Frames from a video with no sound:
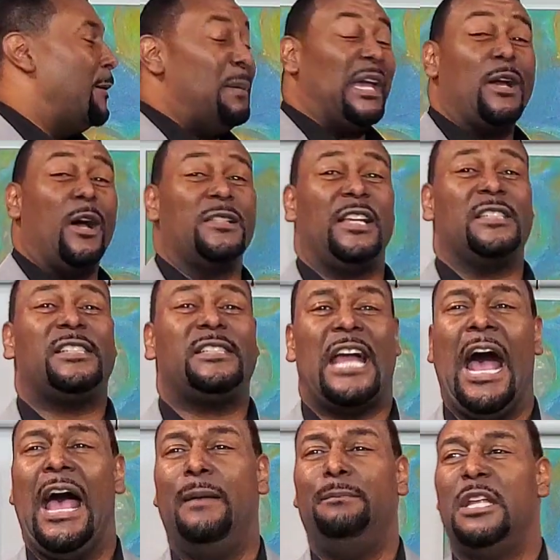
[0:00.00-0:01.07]
Because it's
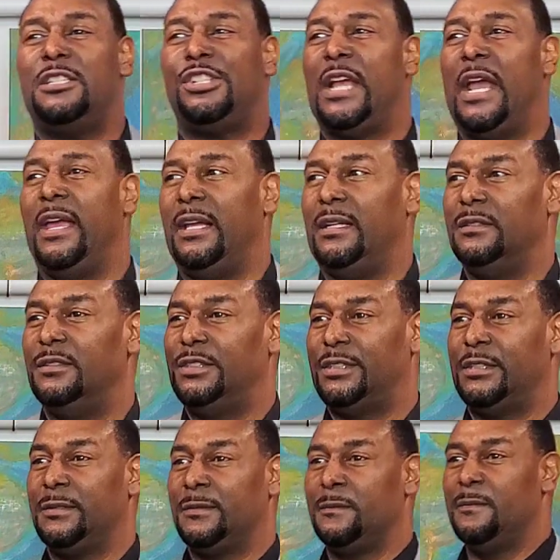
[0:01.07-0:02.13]
time to change.
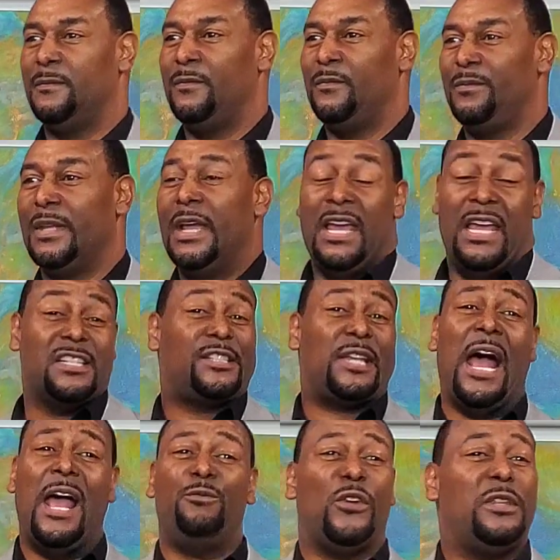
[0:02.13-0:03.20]
It's
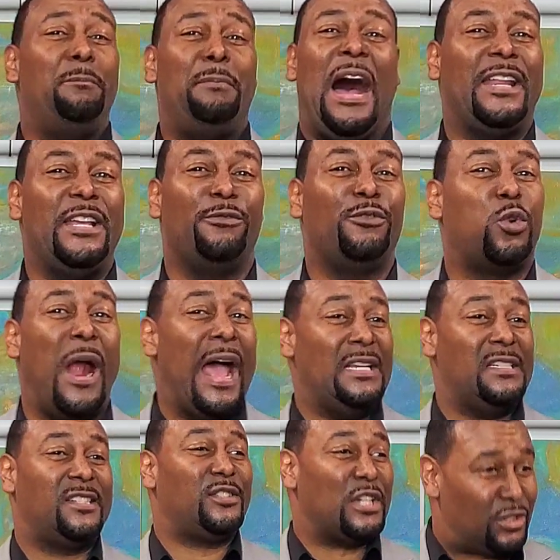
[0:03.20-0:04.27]
time for the body of
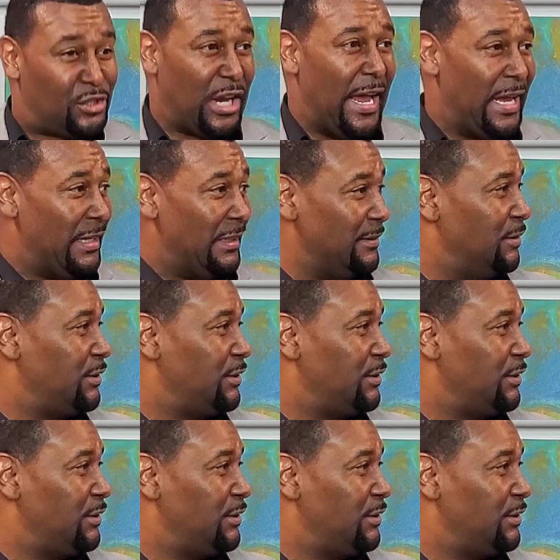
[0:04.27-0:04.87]
Christ to change.